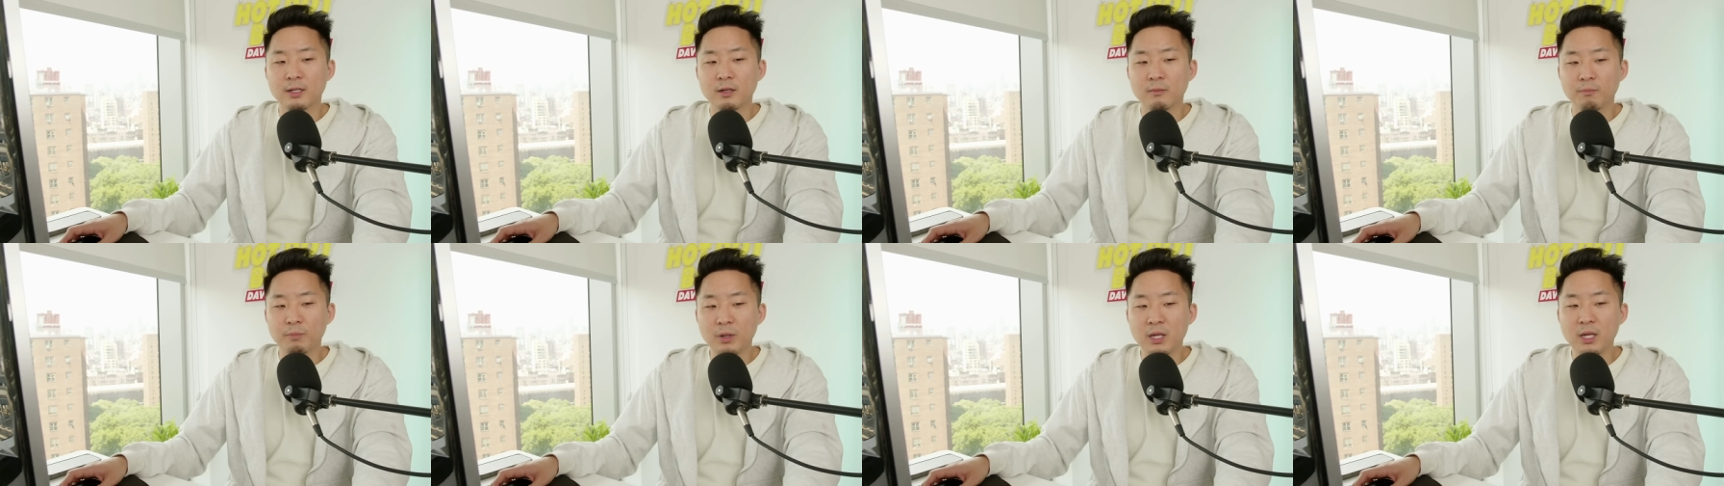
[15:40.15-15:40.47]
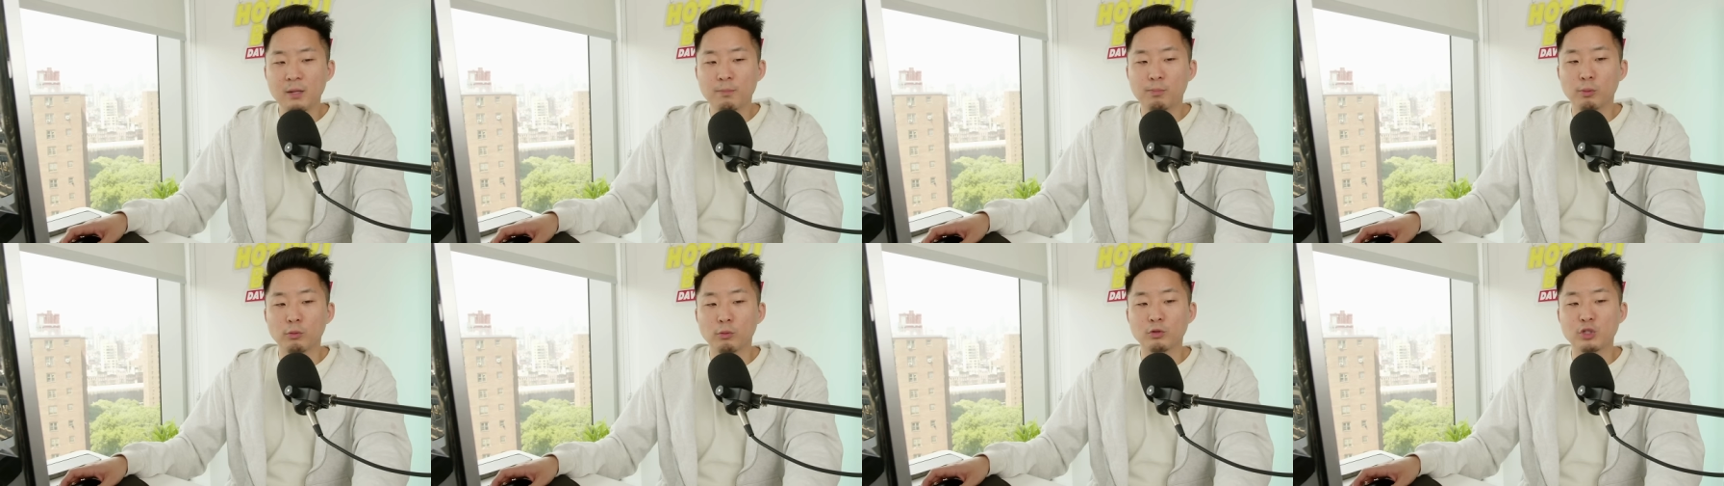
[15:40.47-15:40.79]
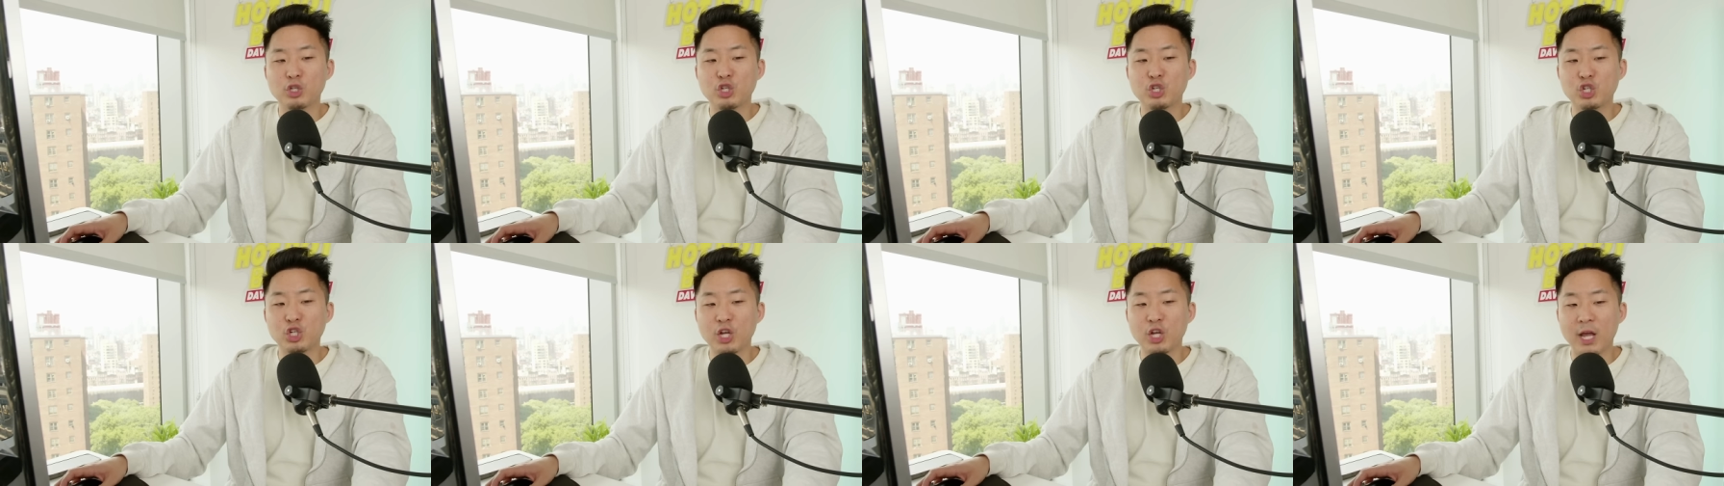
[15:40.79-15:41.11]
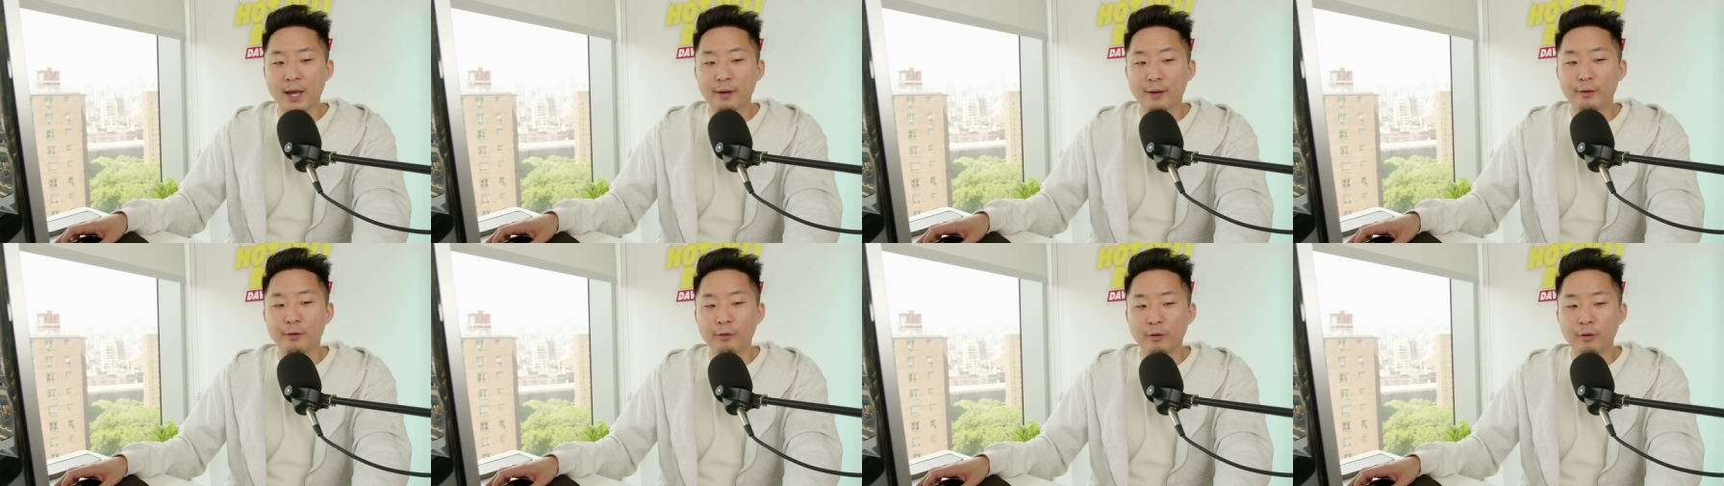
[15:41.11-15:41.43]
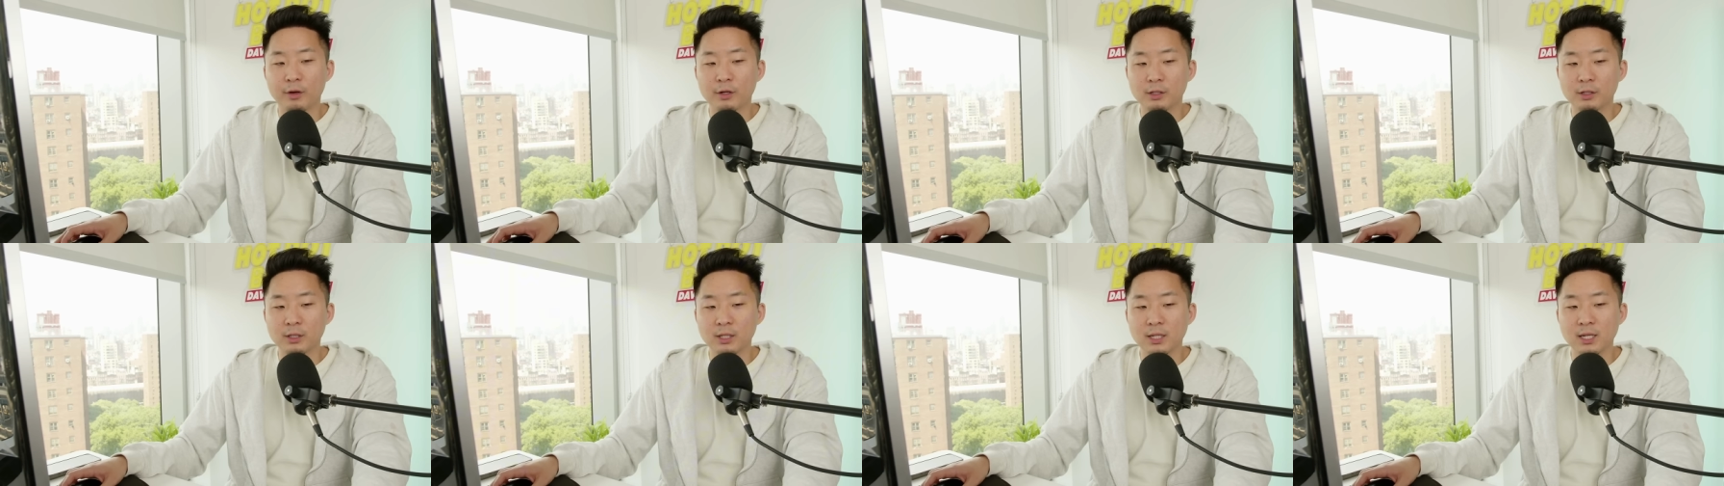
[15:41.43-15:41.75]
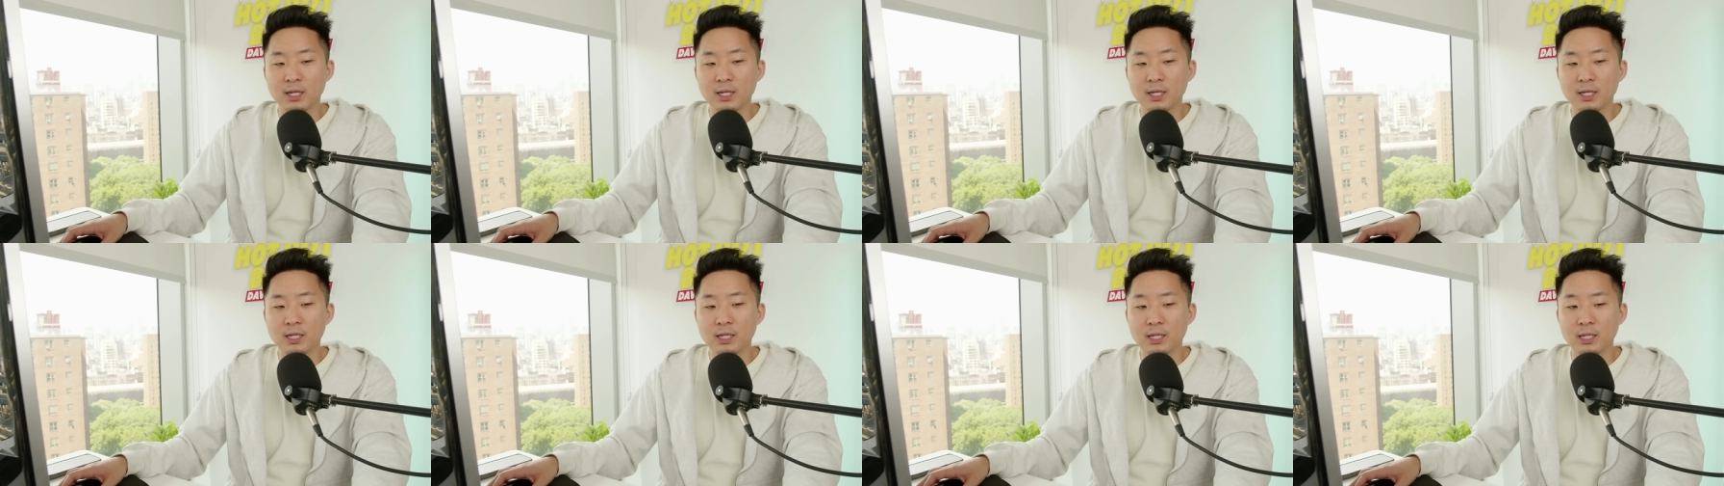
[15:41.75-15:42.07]
people
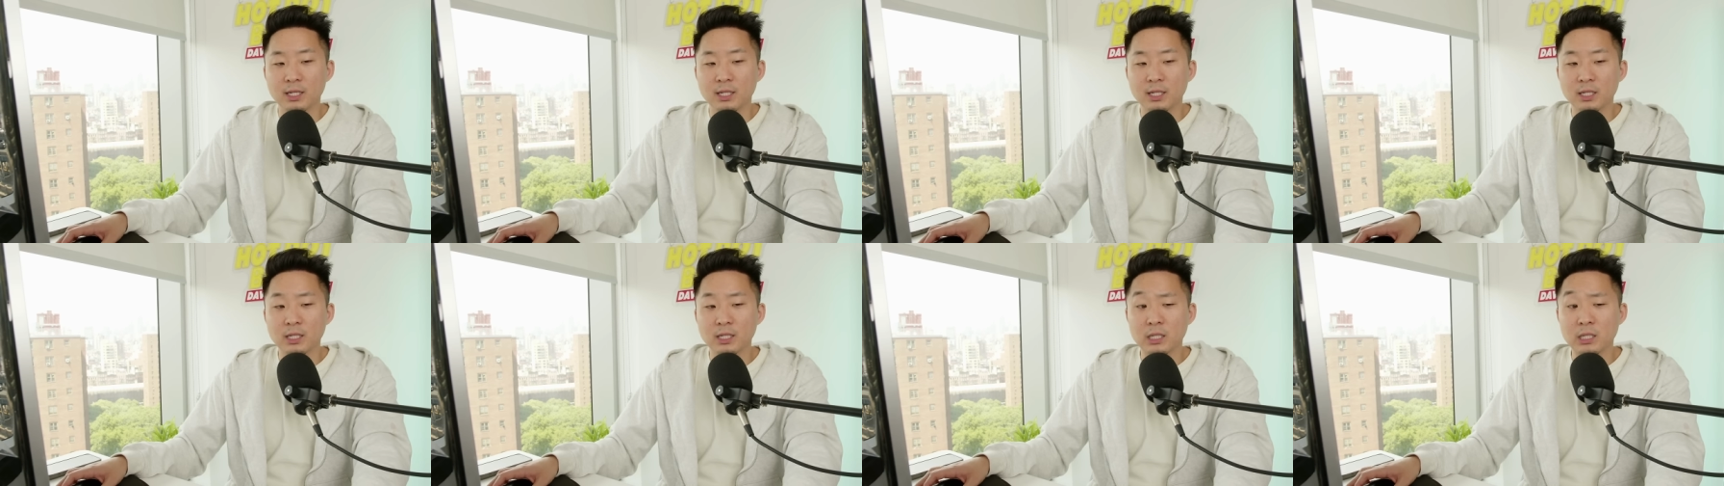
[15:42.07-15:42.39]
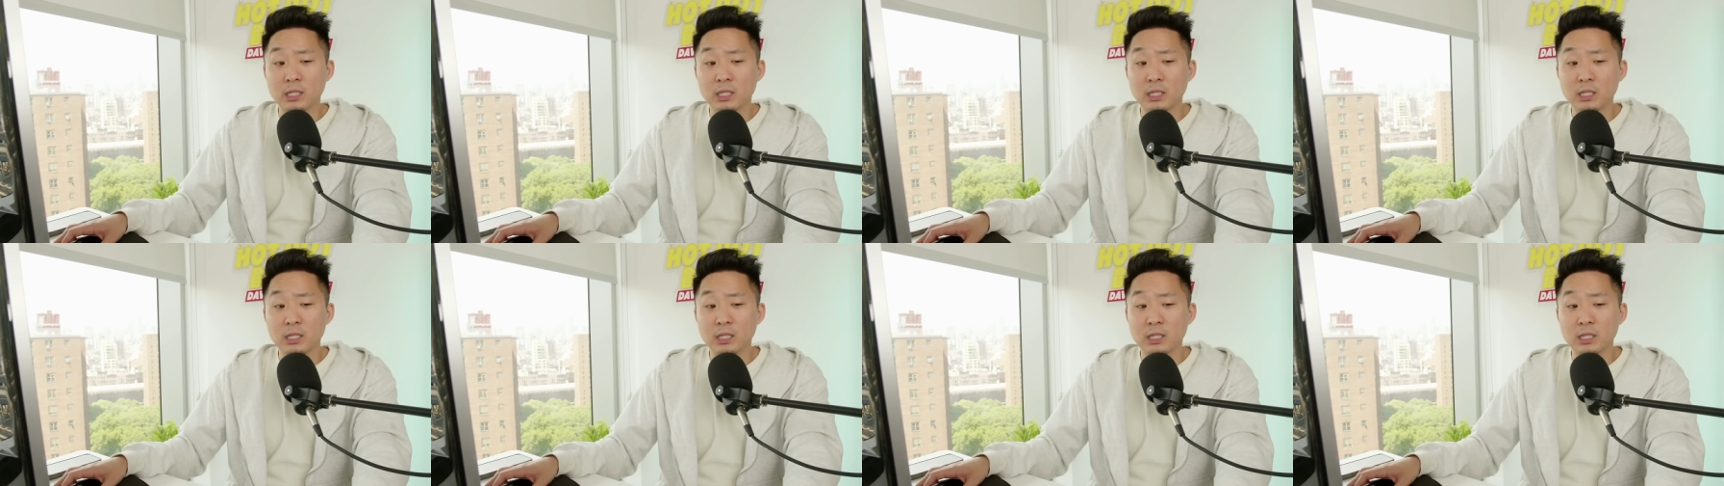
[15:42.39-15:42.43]
generally.